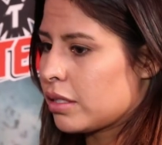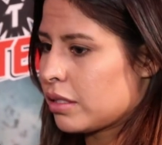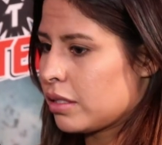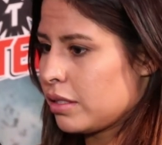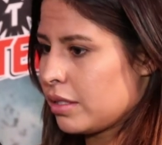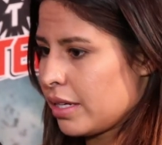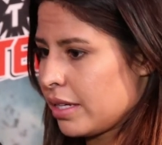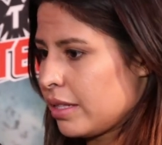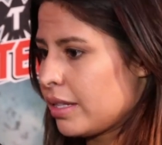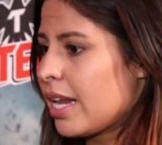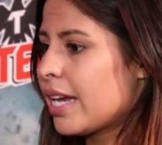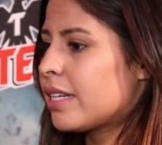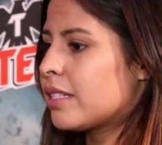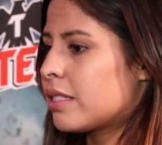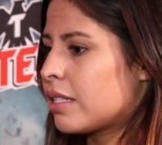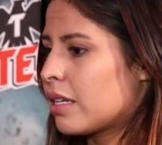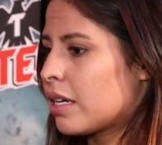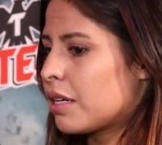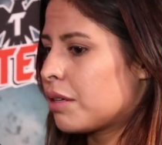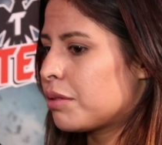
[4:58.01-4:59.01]
next
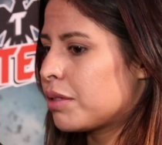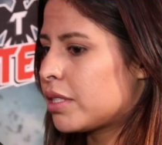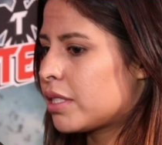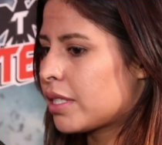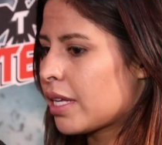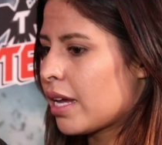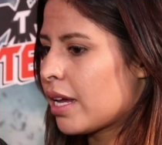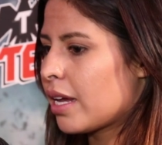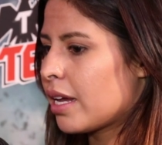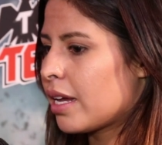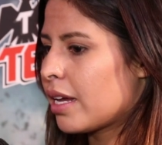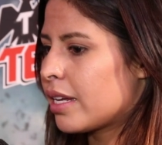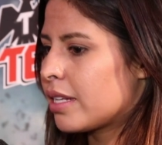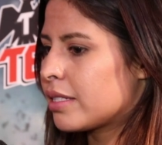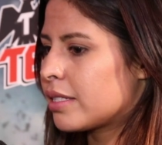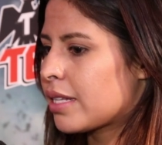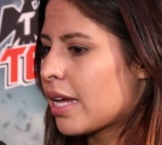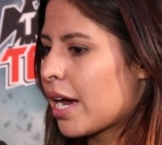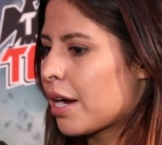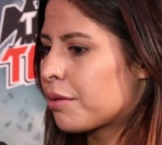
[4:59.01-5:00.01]
thing I would say
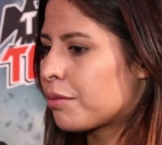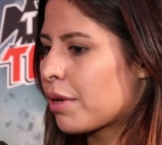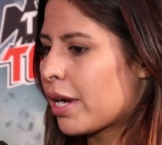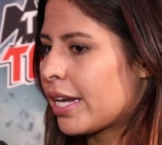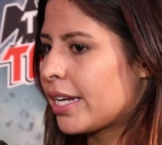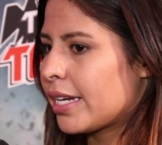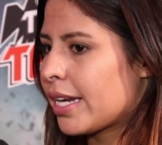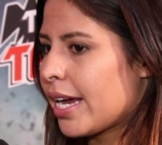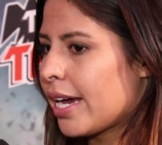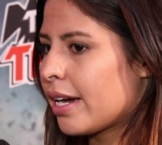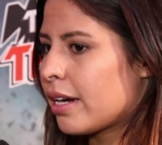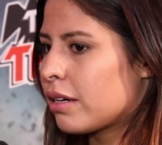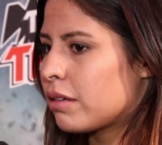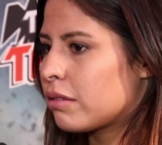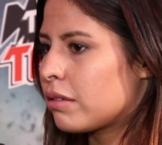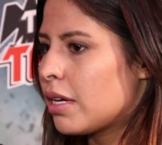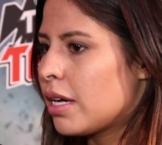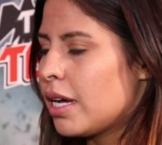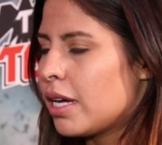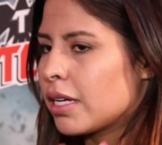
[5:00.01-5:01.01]
is that right
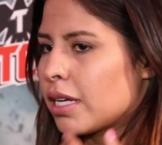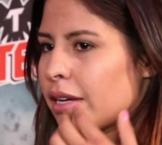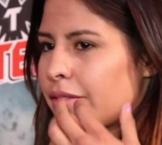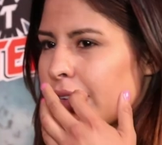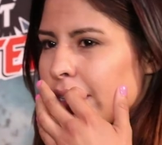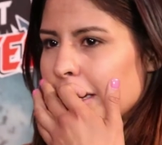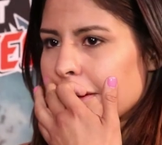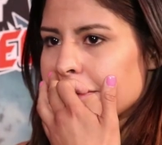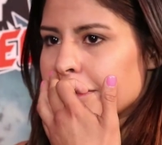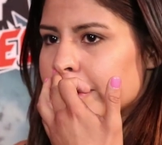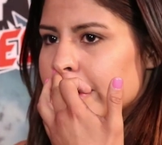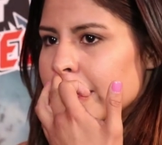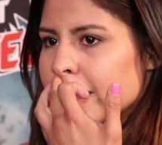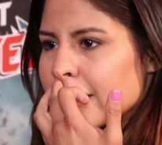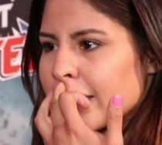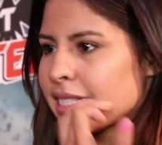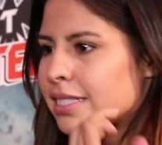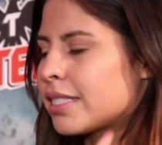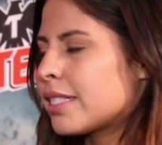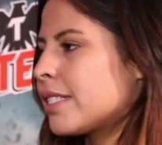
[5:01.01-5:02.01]
now, given
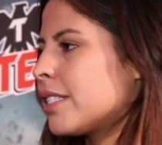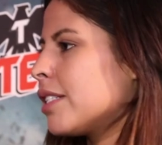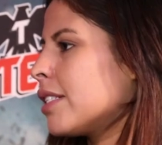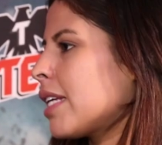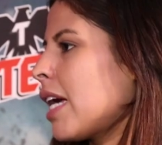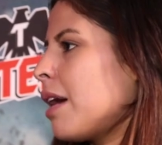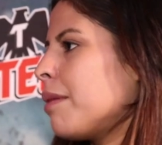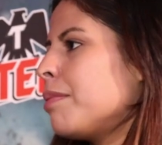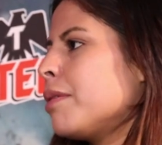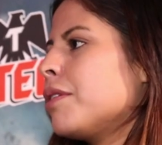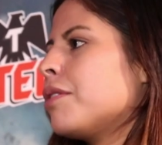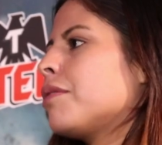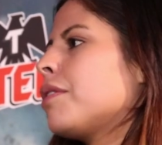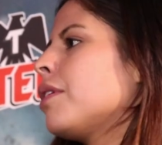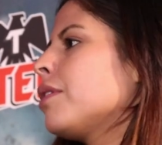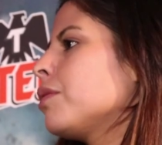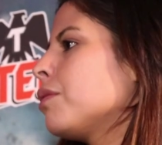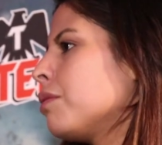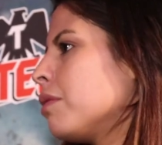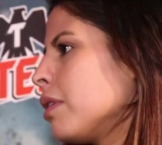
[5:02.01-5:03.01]
everything that's just happening
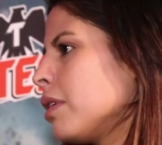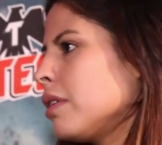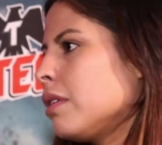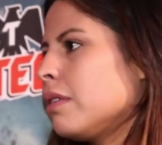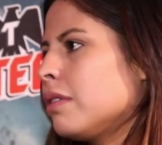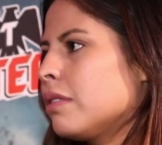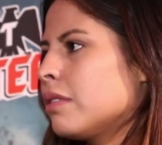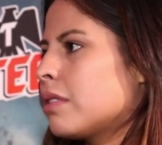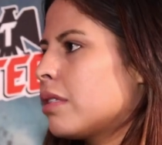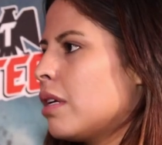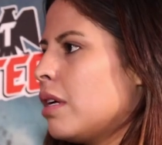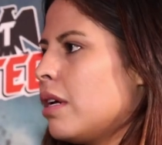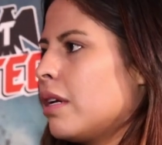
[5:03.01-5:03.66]
around the world,